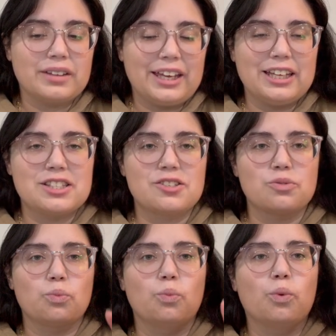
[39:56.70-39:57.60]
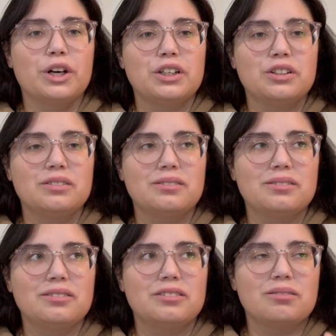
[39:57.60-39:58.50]
it's what
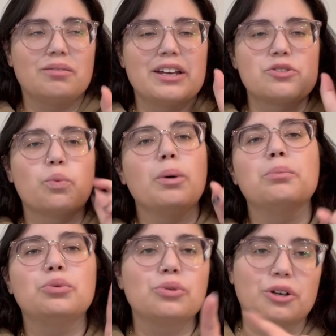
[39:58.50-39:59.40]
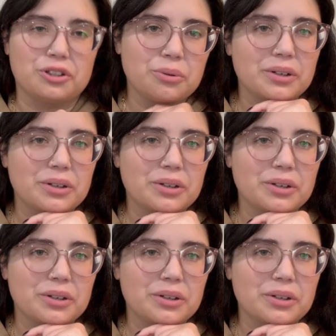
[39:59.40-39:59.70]
mood are you